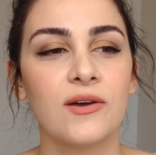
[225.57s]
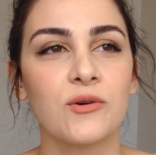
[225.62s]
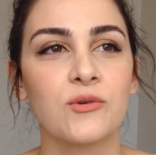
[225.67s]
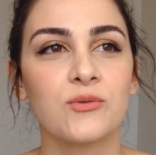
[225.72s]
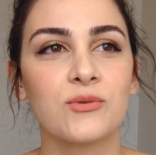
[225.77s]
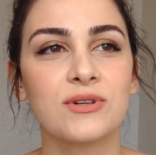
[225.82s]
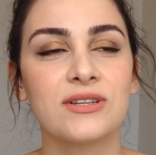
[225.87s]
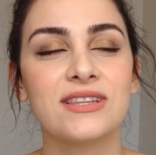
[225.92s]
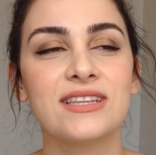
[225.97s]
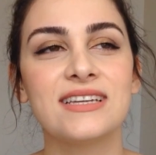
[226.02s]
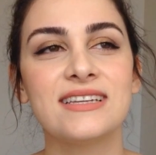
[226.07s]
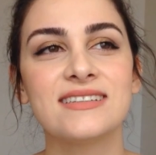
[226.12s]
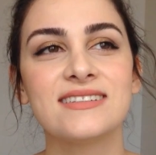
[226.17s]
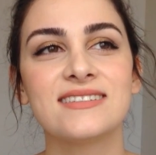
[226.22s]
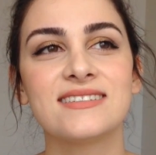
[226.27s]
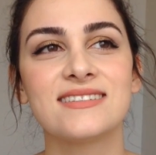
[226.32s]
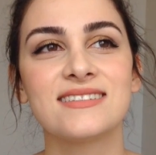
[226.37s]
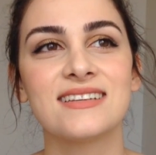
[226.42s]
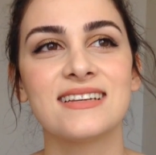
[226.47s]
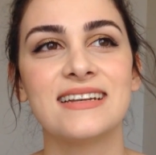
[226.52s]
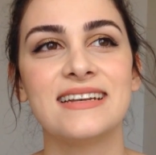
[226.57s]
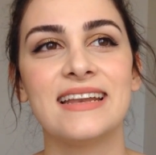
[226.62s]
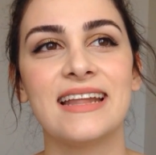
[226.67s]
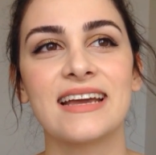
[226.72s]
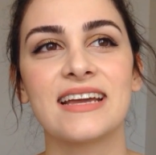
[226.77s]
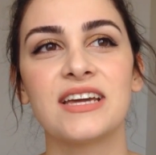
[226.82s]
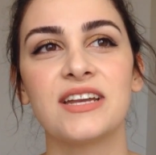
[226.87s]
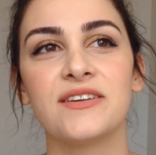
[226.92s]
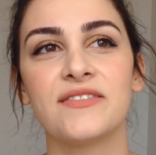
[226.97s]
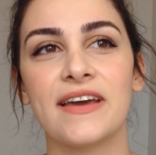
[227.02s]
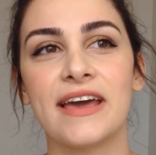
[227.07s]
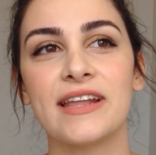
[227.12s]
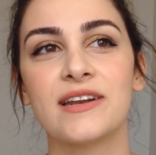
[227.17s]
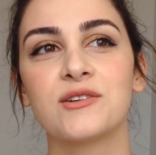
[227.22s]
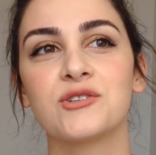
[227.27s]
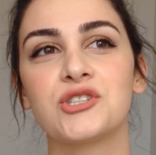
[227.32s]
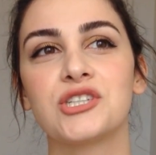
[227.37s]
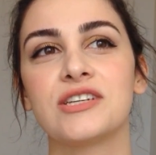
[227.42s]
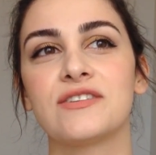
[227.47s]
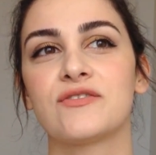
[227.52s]
release negative
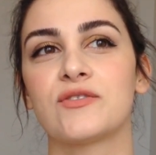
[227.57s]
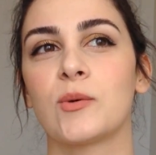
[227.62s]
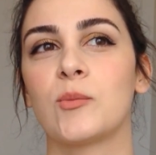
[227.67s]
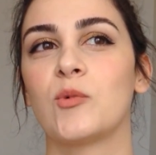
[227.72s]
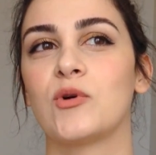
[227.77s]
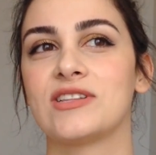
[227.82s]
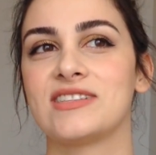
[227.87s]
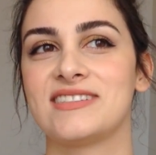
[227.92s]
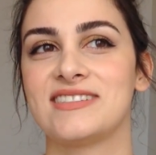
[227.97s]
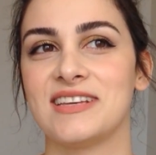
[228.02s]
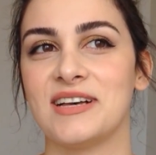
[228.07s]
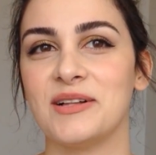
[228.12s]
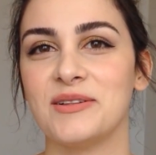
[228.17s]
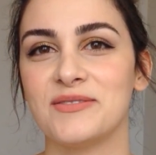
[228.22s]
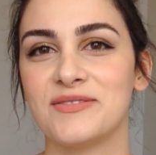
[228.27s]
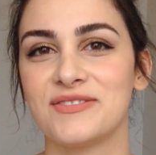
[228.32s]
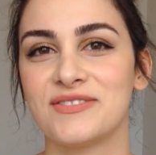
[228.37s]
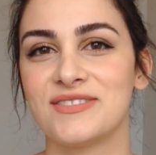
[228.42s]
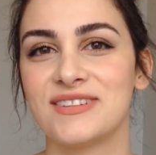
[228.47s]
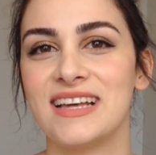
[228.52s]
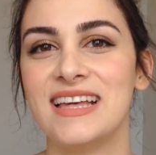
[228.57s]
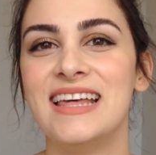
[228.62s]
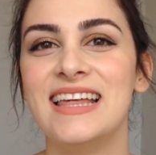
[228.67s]
energy from oneself.